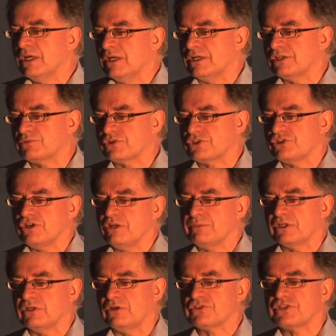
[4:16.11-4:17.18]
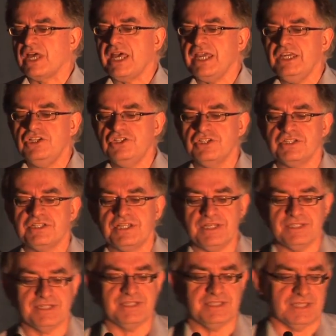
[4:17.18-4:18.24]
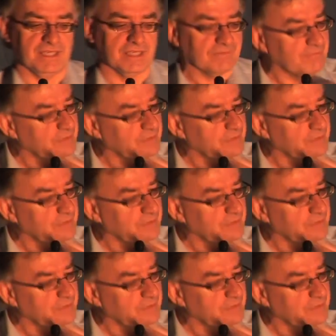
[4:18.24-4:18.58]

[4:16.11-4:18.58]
is what Shermer calls agenticity.